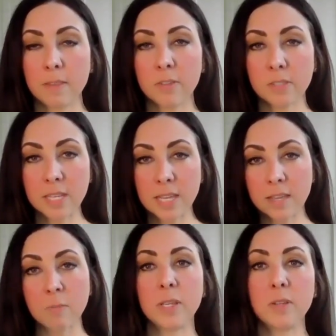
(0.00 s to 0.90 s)
you'll
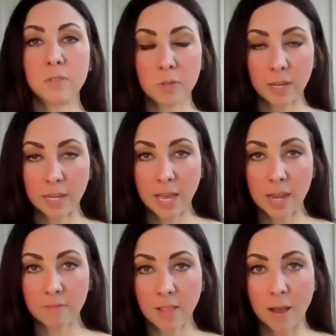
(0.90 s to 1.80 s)
see when you do any
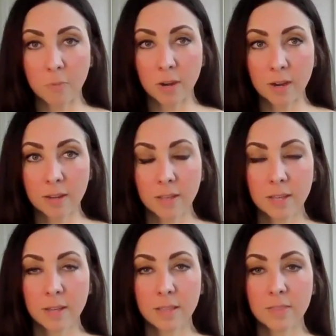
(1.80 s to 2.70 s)
kind of lab work,
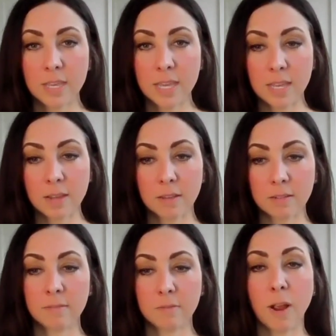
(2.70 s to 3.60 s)
the
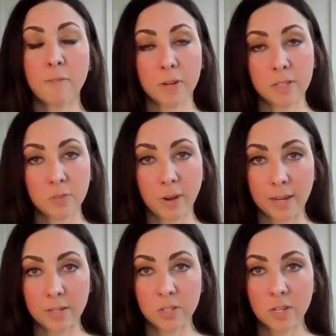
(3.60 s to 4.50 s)
reference
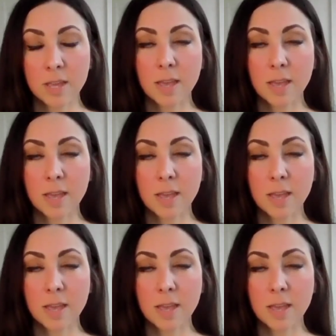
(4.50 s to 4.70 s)
range.